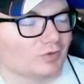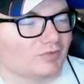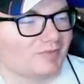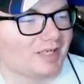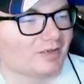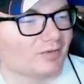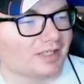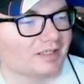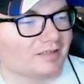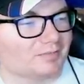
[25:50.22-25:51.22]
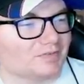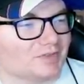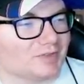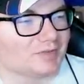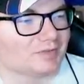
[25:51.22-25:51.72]
well, we've made our way up
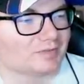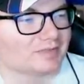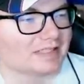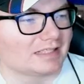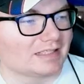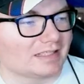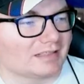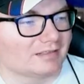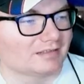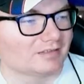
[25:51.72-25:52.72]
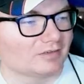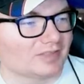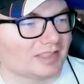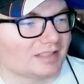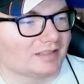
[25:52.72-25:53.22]
to second,
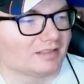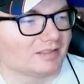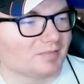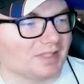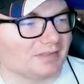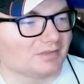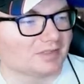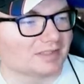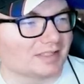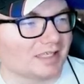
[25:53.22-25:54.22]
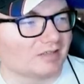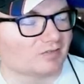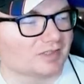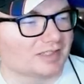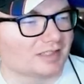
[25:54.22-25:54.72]
closing in on the man who has led
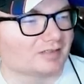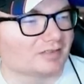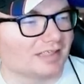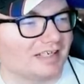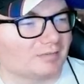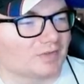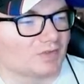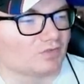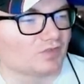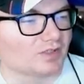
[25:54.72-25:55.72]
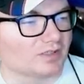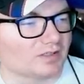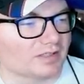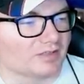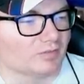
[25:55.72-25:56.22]
every single lap so
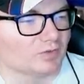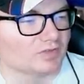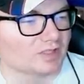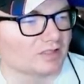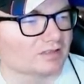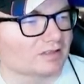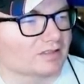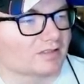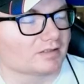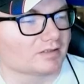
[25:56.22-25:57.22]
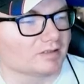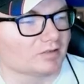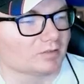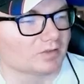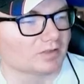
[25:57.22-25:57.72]
far. He almost lost the lead to
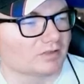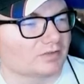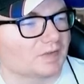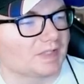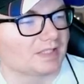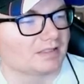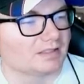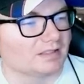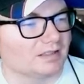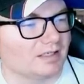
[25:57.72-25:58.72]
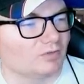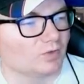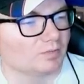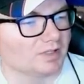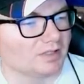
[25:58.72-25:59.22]
Carl, but Carl couldn't get it done. Now
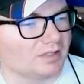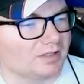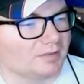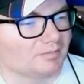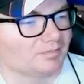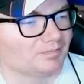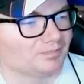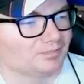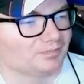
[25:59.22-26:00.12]
we're behind him.